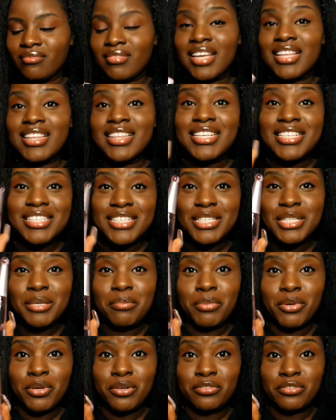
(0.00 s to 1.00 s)
this is the
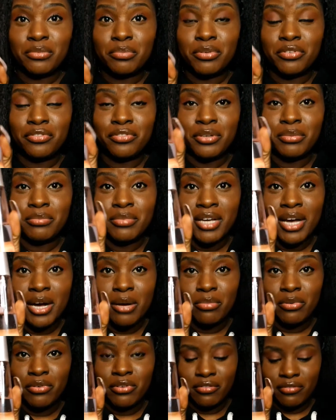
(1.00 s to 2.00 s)
beautiful perfume that I'll
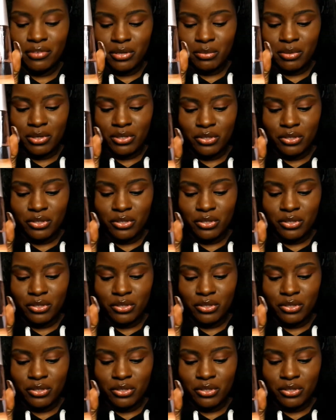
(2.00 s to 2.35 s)
be reviewing.